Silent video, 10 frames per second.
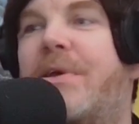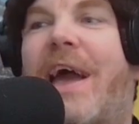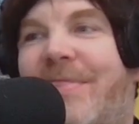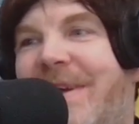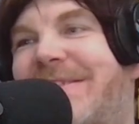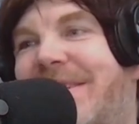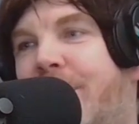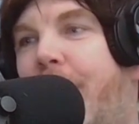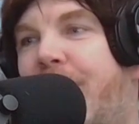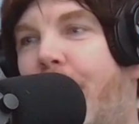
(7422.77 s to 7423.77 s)
yeah, this is
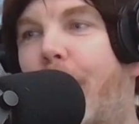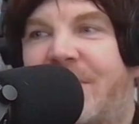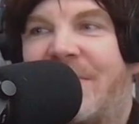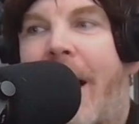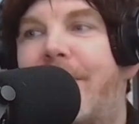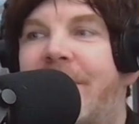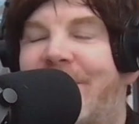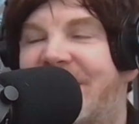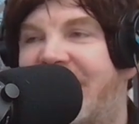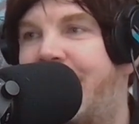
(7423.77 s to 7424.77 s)
what we all wish had happened,
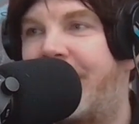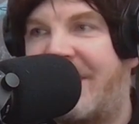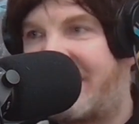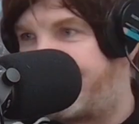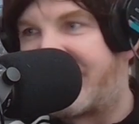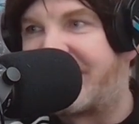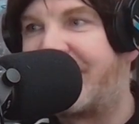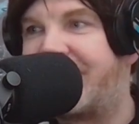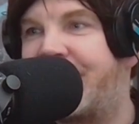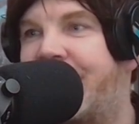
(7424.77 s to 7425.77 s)
obviously, when these
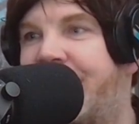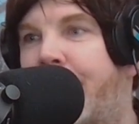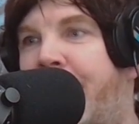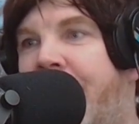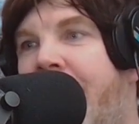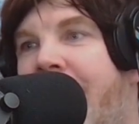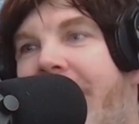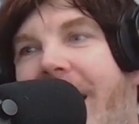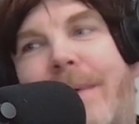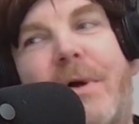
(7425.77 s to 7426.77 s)
bastards turned up.
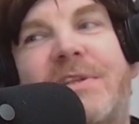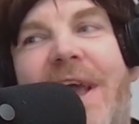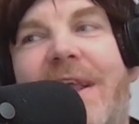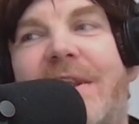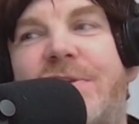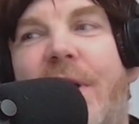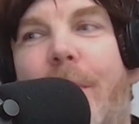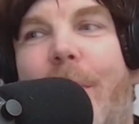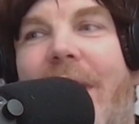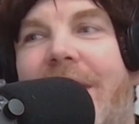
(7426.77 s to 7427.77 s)
I'm not entirely sure
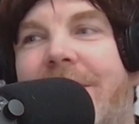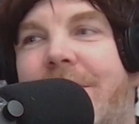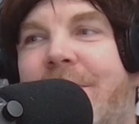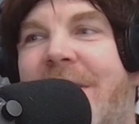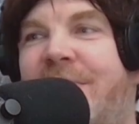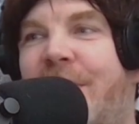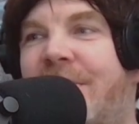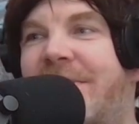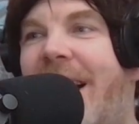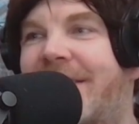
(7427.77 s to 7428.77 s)
why Rick
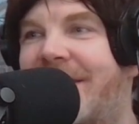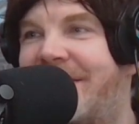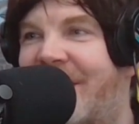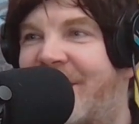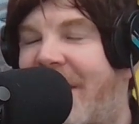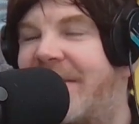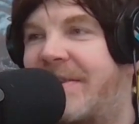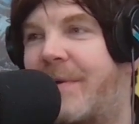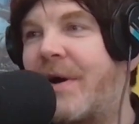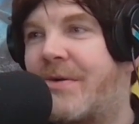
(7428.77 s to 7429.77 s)
turns Atkins into fried
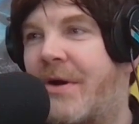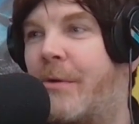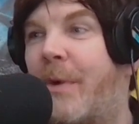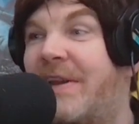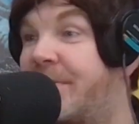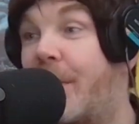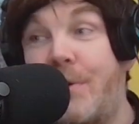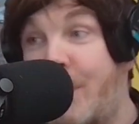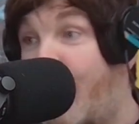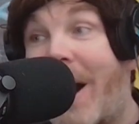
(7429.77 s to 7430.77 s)
sauerkraut when he's got
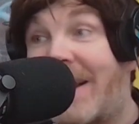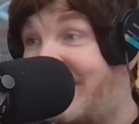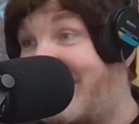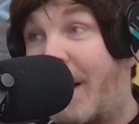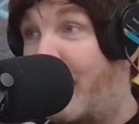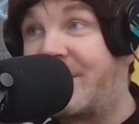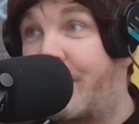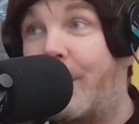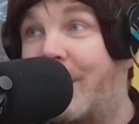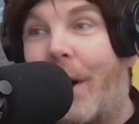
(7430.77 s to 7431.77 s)
no idea what's
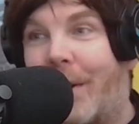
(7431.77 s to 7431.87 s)
going on.